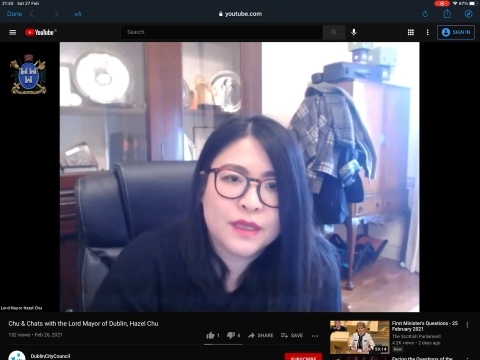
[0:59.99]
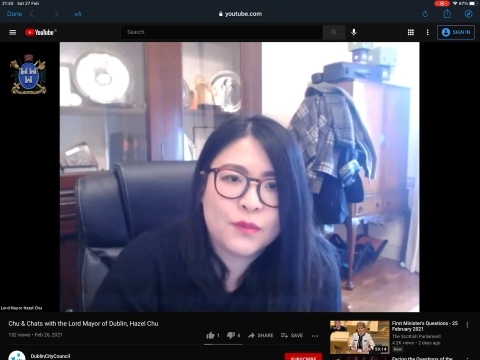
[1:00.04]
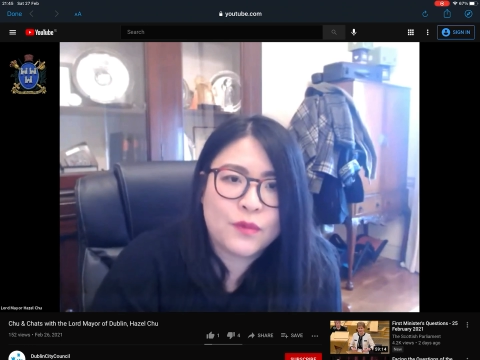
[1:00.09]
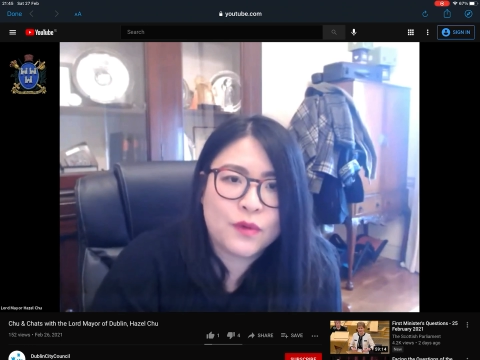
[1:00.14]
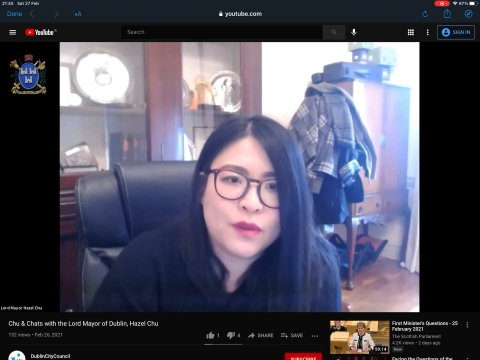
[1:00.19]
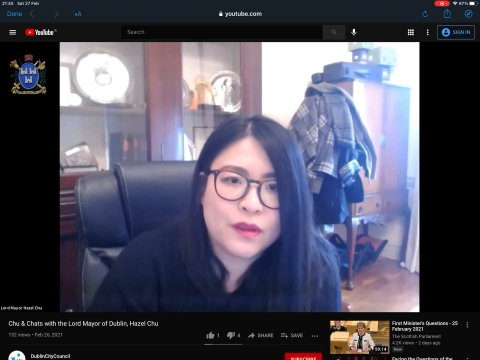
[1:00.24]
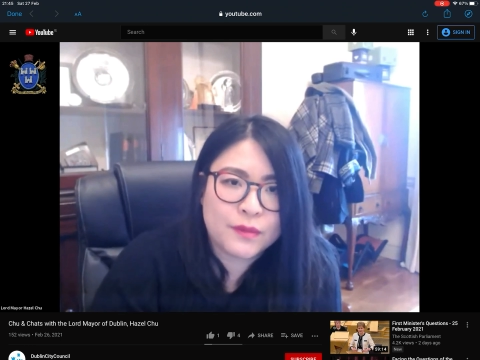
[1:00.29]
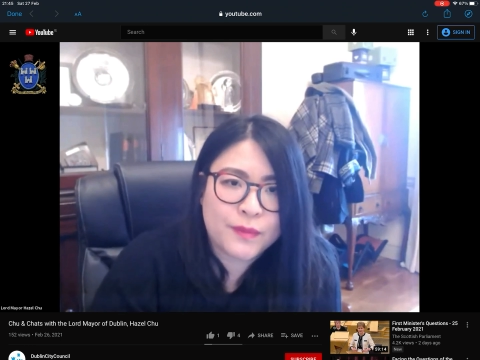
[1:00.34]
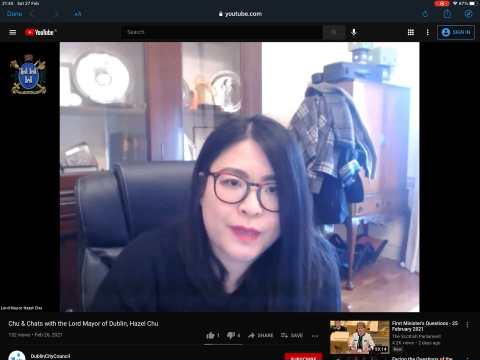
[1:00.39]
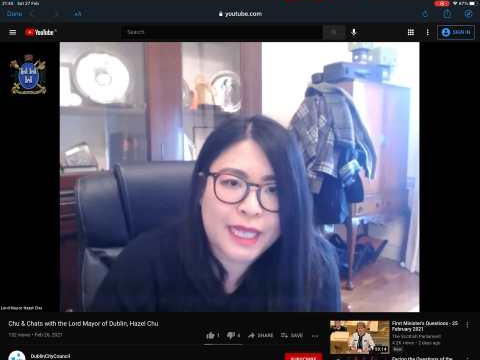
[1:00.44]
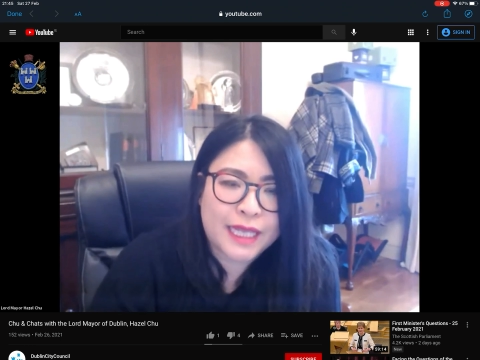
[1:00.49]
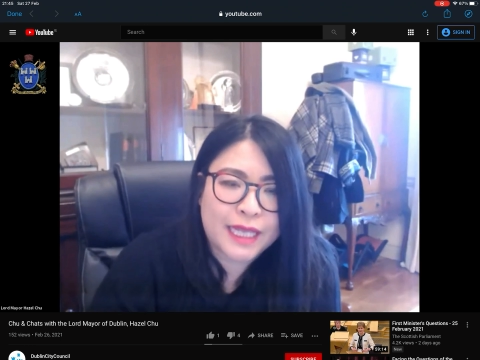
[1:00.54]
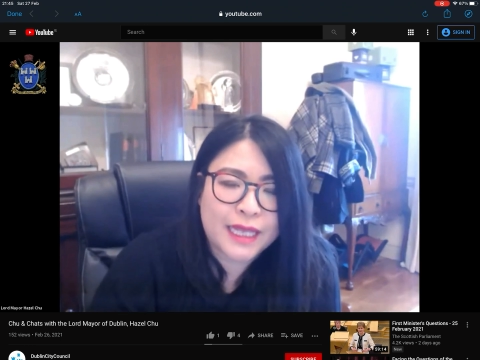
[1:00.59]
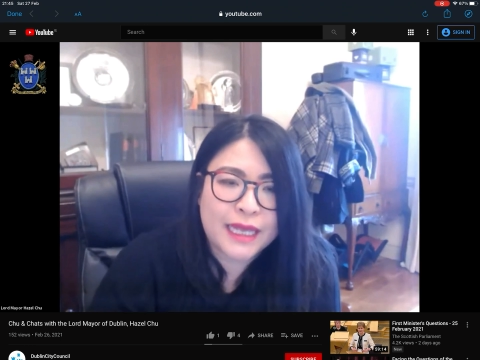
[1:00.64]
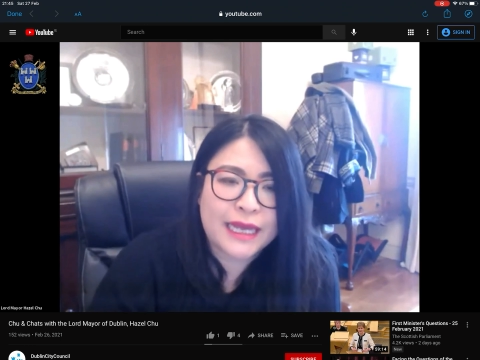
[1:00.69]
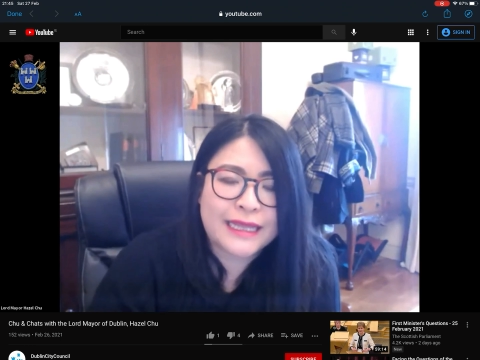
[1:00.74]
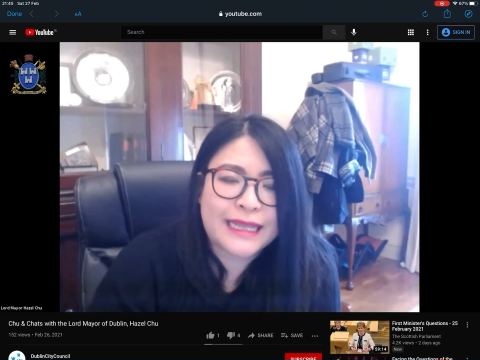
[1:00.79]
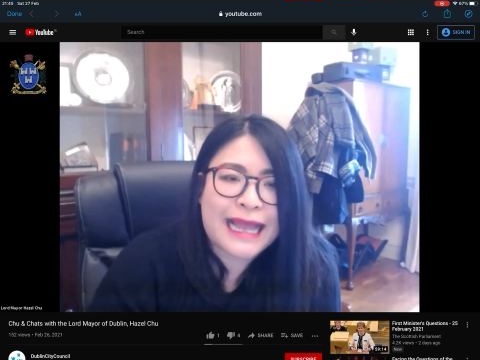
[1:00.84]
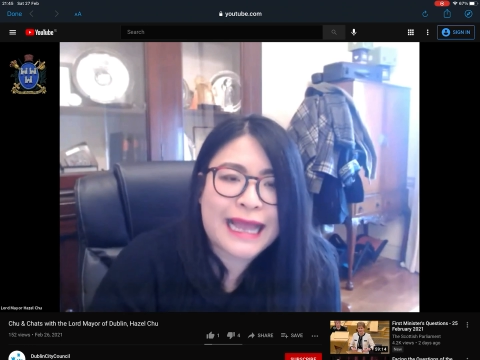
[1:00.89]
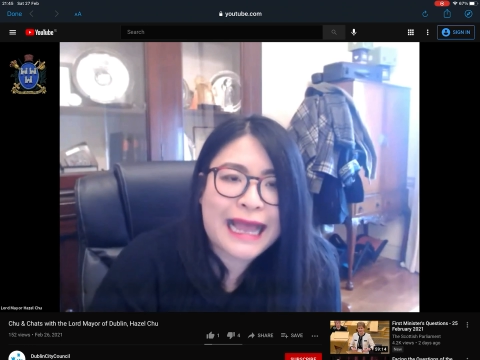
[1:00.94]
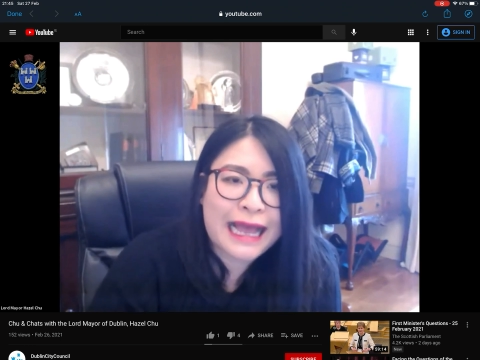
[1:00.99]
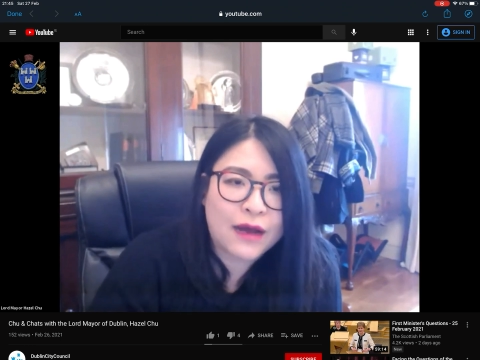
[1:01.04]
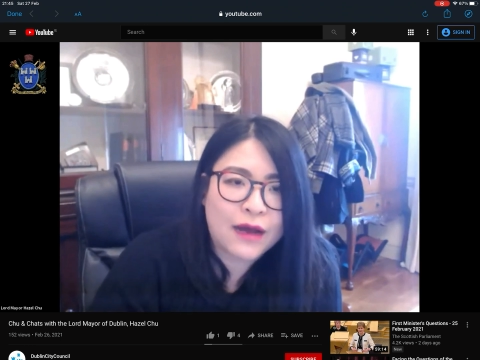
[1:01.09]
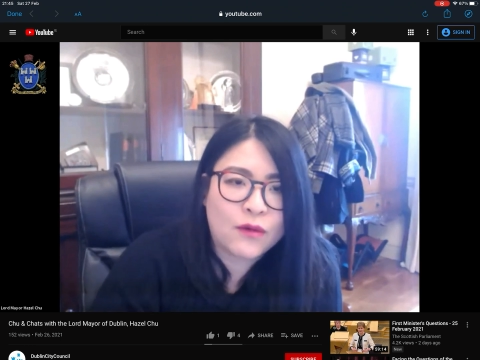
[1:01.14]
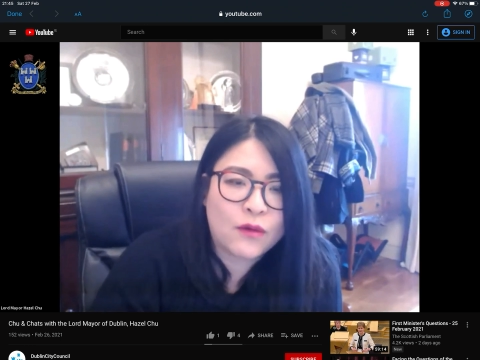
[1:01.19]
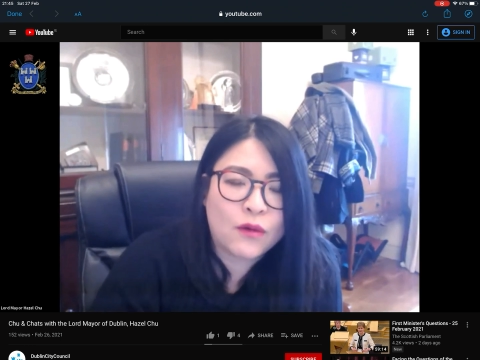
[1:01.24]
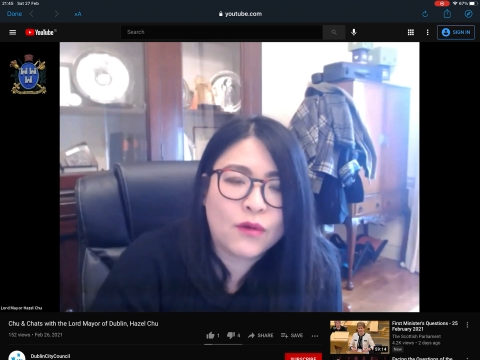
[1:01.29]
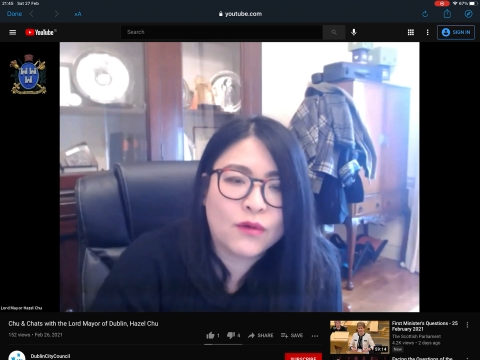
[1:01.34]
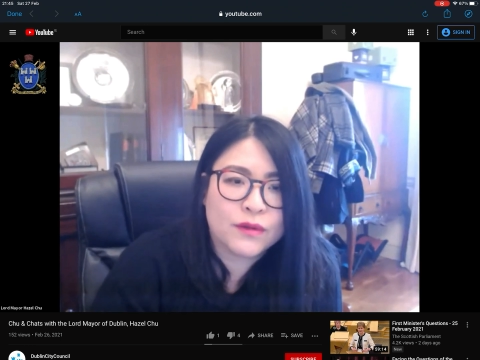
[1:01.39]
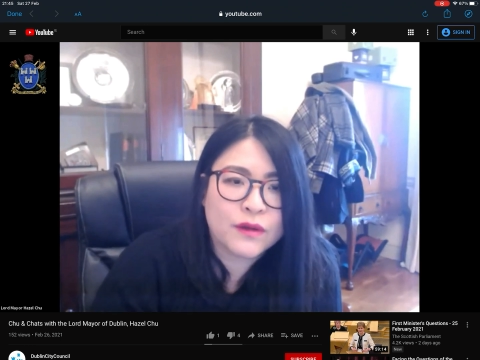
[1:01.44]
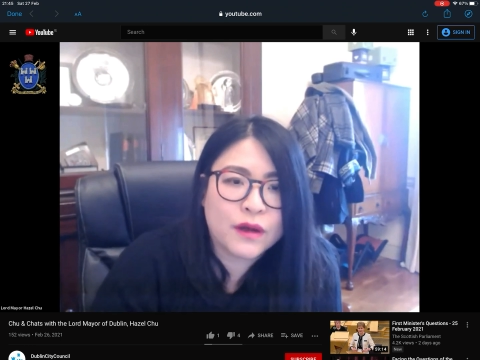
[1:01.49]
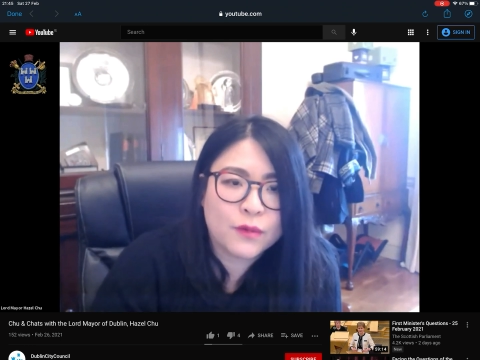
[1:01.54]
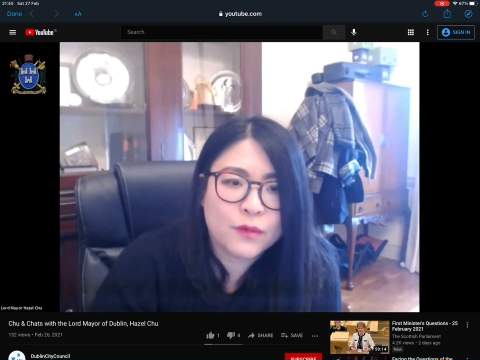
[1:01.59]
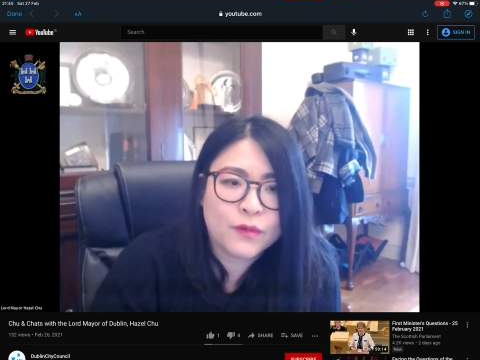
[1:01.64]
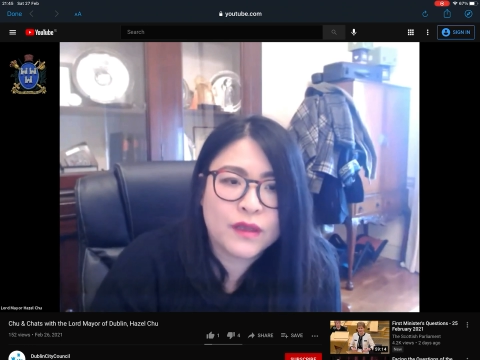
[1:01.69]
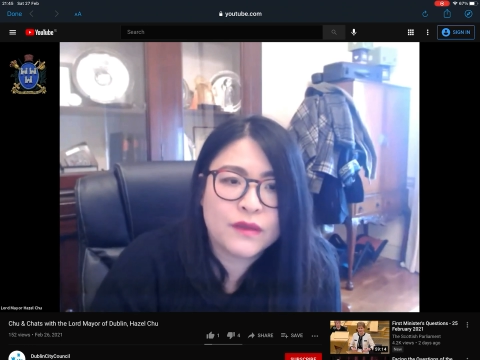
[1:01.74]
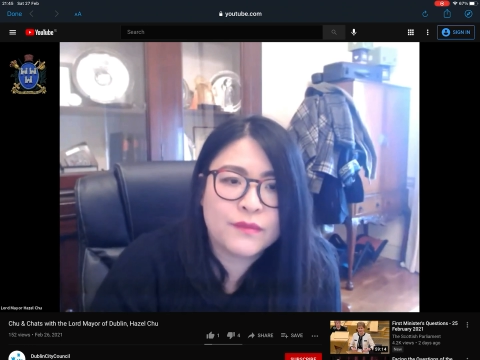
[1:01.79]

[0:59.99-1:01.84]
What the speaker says: will be and how, or not